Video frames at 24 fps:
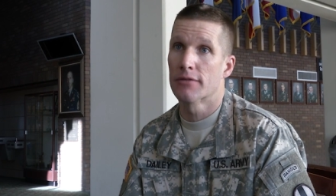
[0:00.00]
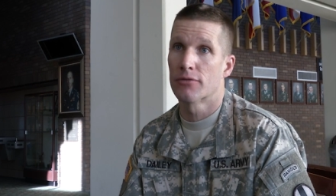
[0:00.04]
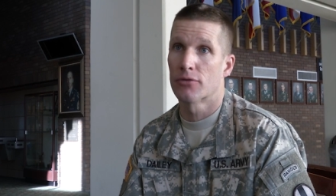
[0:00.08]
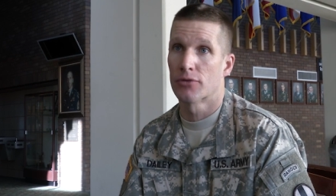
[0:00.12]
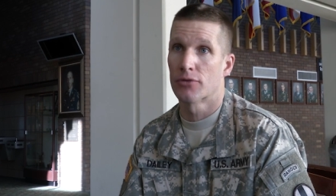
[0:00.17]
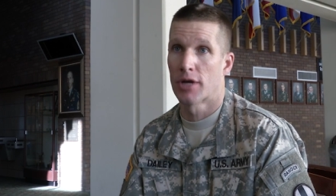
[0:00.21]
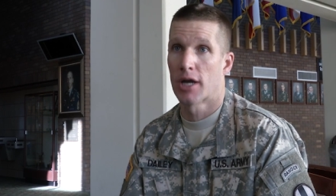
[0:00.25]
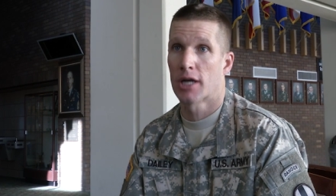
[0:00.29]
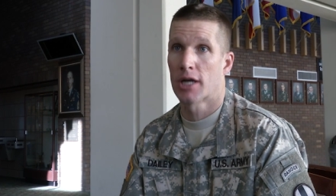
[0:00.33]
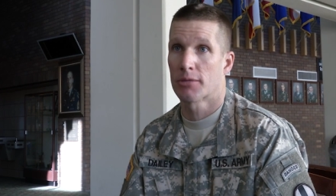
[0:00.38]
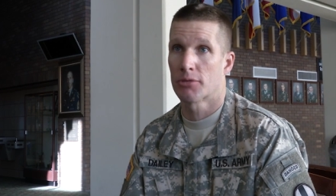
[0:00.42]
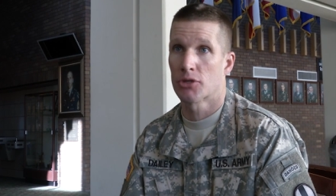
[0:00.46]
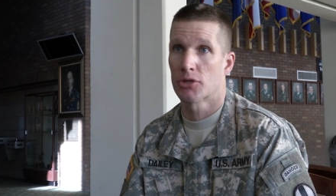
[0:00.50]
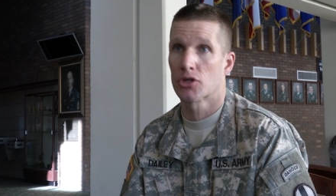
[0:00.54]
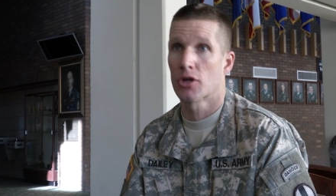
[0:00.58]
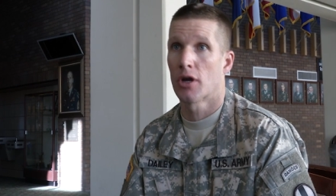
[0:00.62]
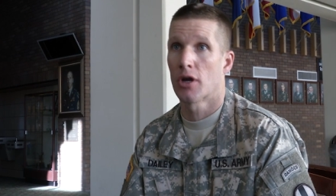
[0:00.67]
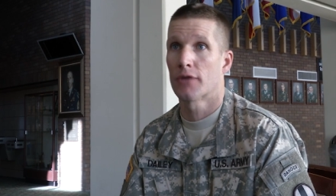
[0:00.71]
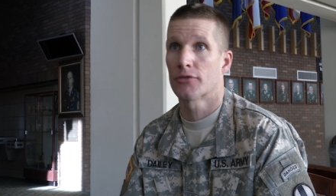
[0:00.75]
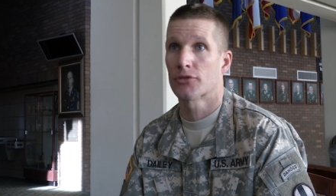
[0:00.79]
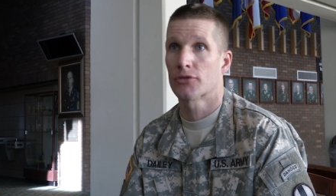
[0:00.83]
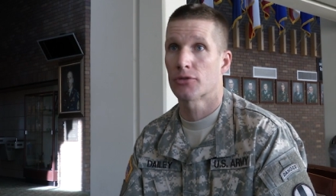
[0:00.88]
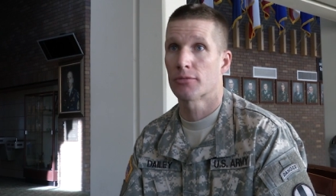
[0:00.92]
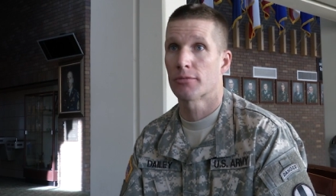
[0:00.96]
for non commissioned
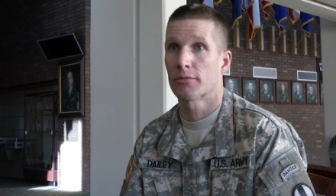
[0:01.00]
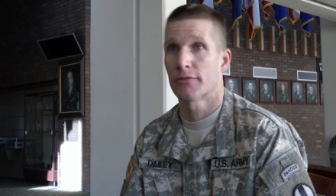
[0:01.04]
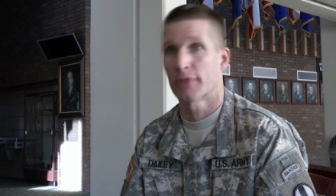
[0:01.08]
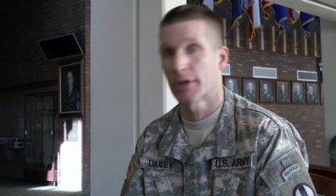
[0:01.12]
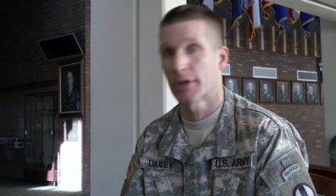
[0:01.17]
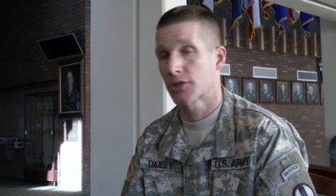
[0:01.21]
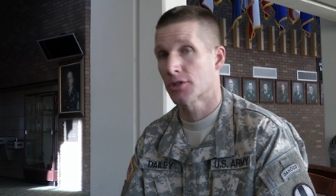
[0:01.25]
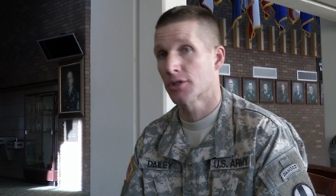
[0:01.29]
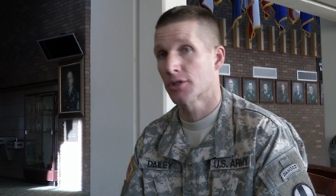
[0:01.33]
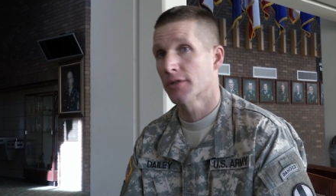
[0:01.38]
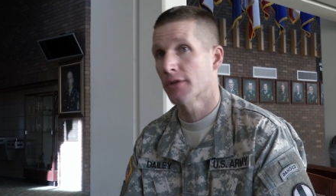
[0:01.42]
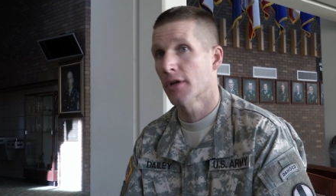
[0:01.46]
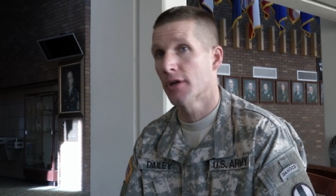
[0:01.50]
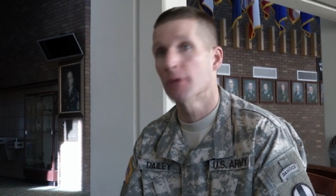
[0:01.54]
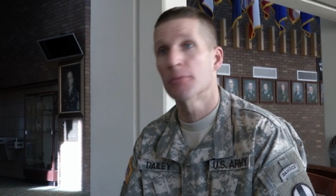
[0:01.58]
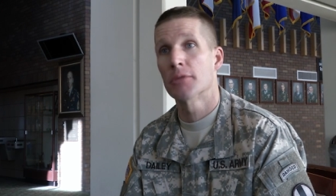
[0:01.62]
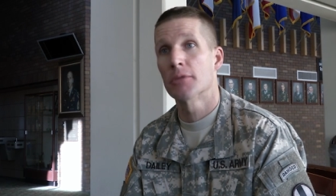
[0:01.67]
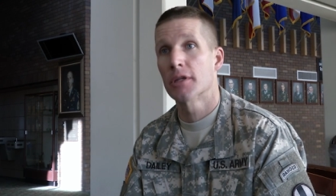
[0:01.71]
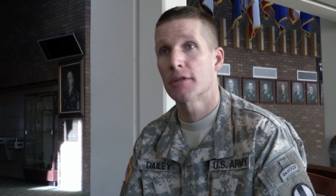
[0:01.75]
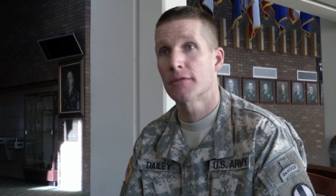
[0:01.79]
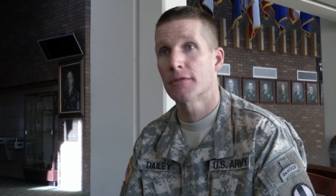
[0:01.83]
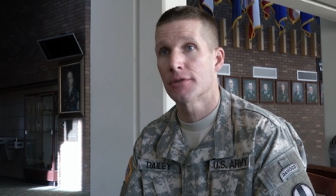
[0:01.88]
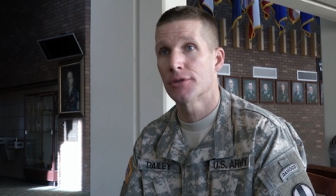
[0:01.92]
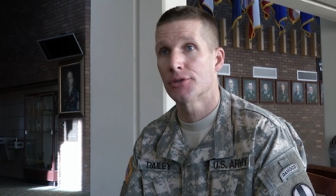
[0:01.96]
officer professional
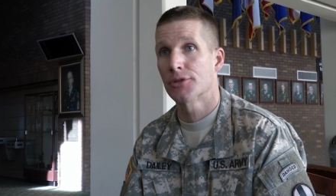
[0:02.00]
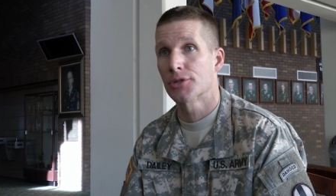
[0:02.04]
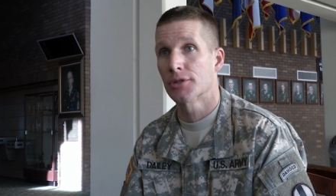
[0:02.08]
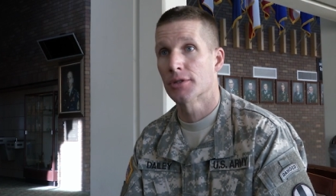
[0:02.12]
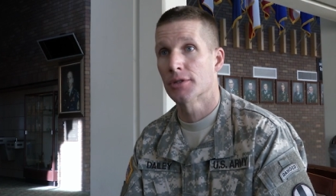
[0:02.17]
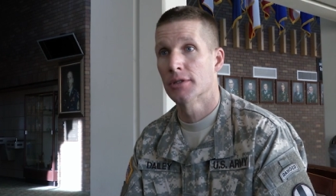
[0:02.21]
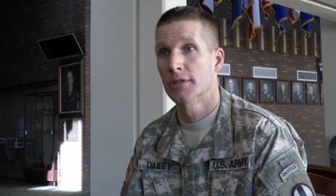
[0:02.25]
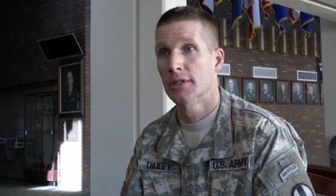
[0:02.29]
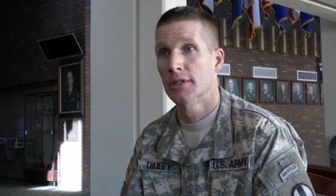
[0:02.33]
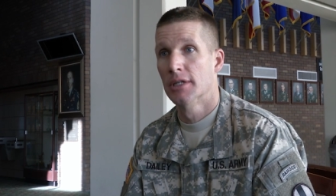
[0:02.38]
development in the future.